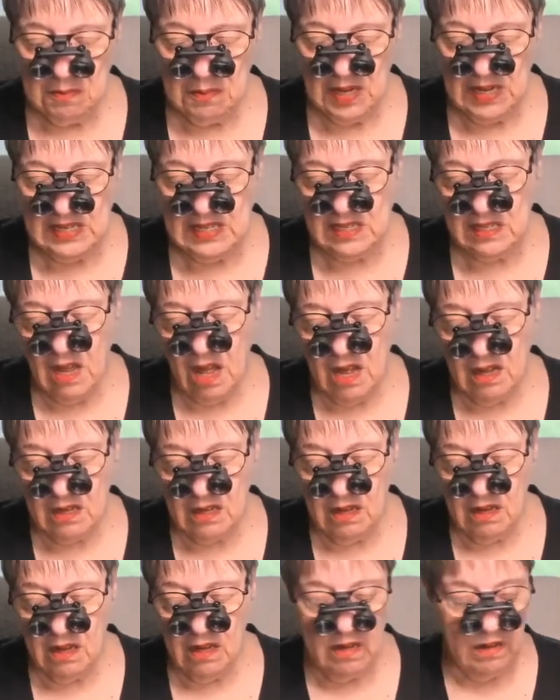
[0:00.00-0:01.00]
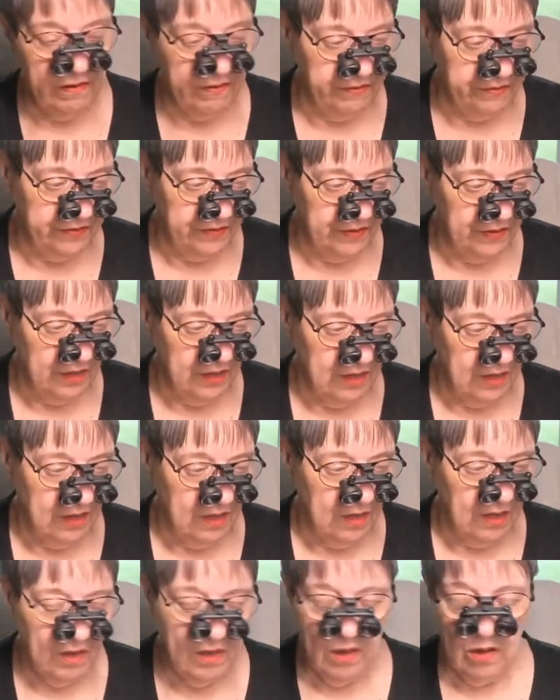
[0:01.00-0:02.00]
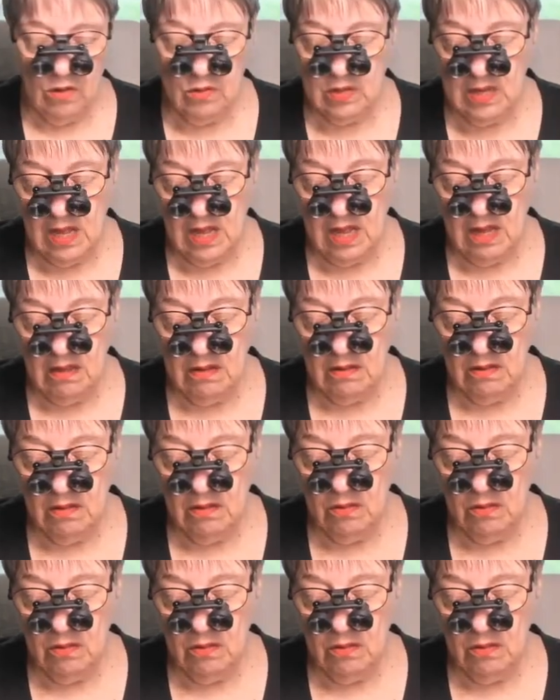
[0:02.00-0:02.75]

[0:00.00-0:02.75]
My saga of, okay,